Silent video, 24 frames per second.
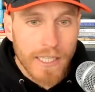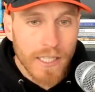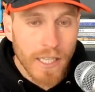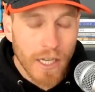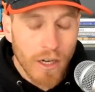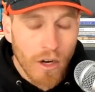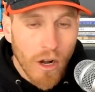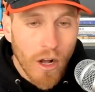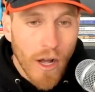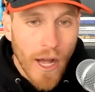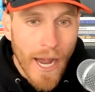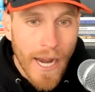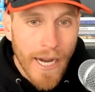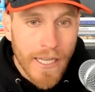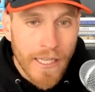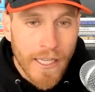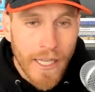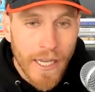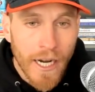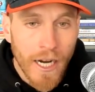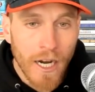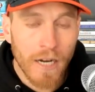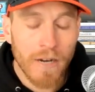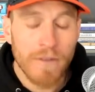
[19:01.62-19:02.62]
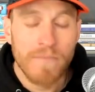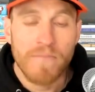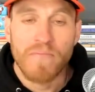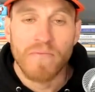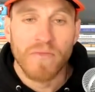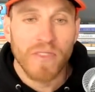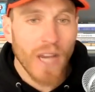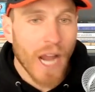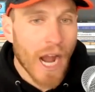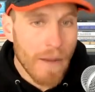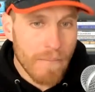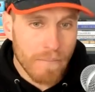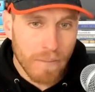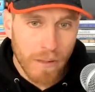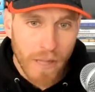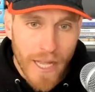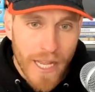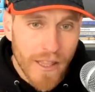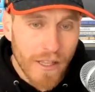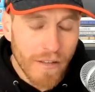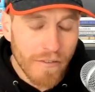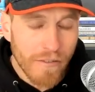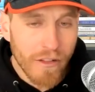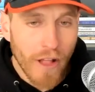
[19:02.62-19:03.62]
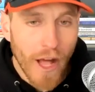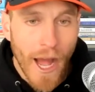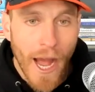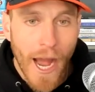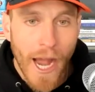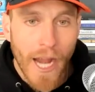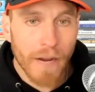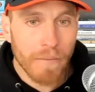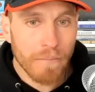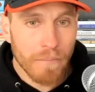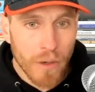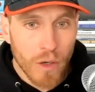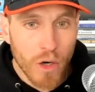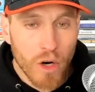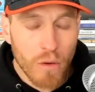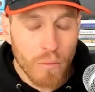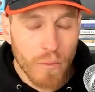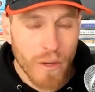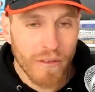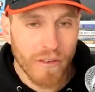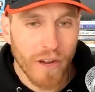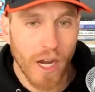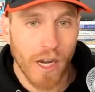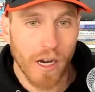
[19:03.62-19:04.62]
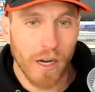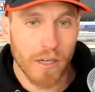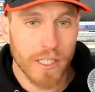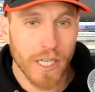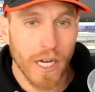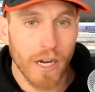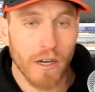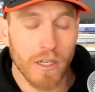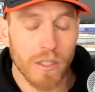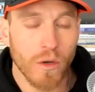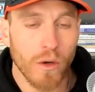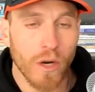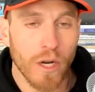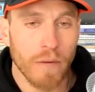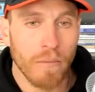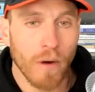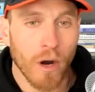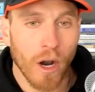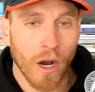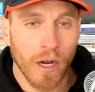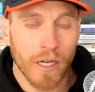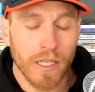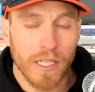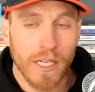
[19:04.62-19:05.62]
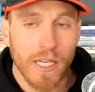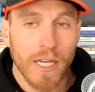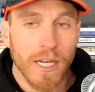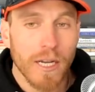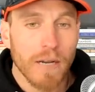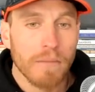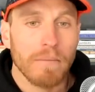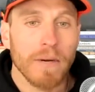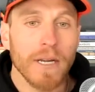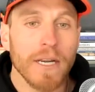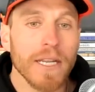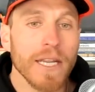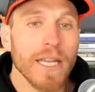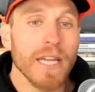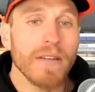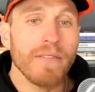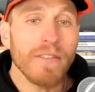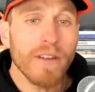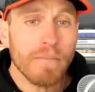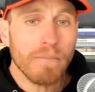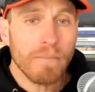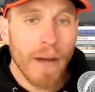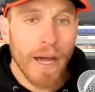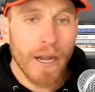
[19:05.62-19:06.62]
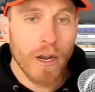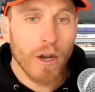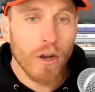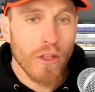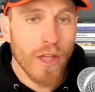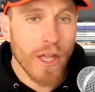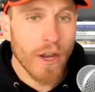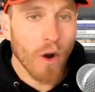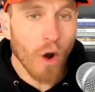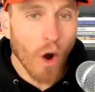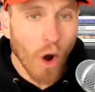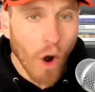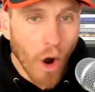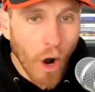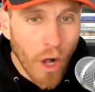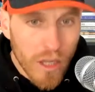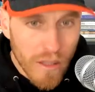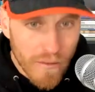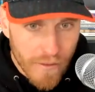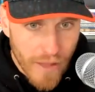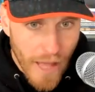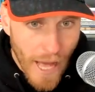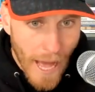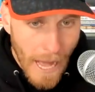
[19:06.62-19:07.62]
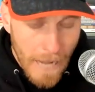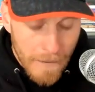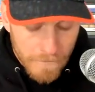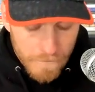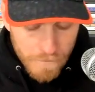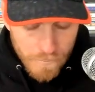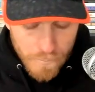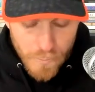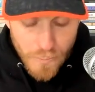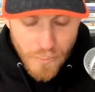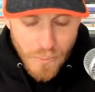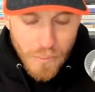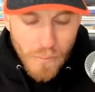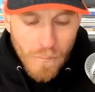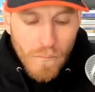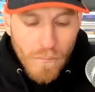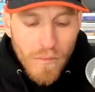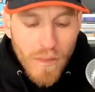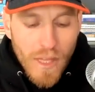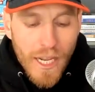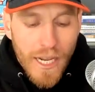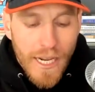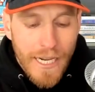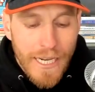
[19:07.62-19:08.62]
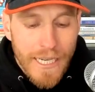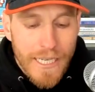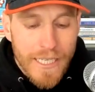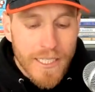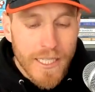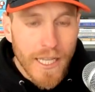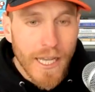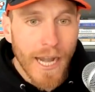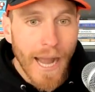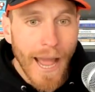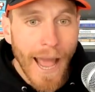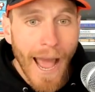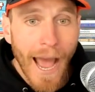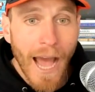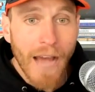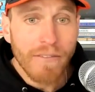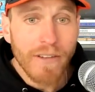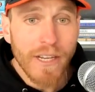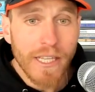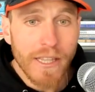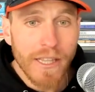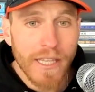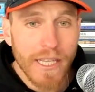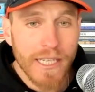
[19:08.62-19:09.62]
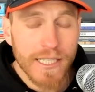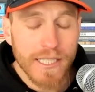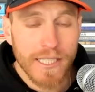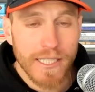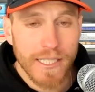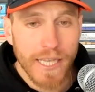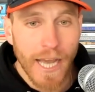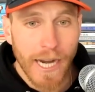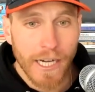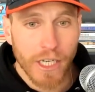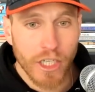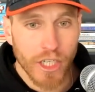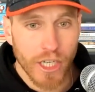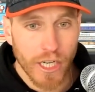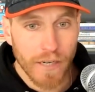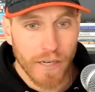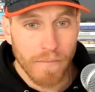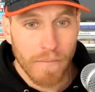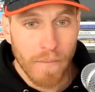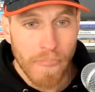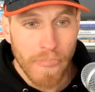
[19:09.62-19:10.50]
they're all hanging there. I plant the flag, boom, we've got our territory marked. But even better than all of that is that having this section